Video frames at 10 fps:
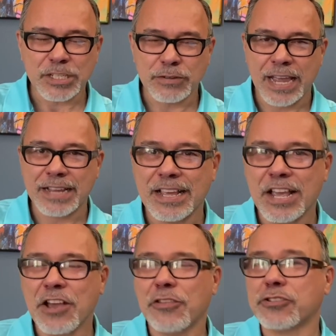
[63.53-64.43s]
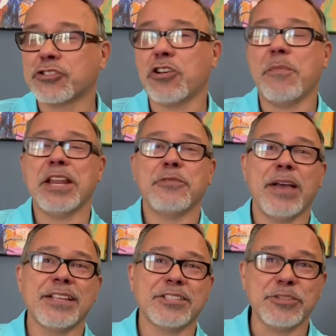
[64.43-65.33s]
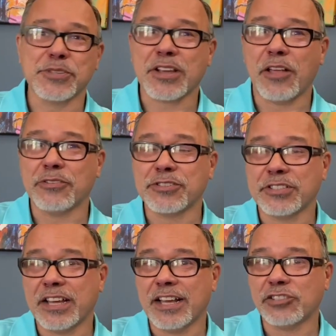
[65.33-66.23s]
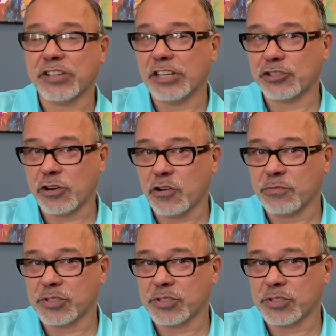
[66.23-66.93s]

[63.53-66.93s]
Okay, there's so many ways to use colors to change your home.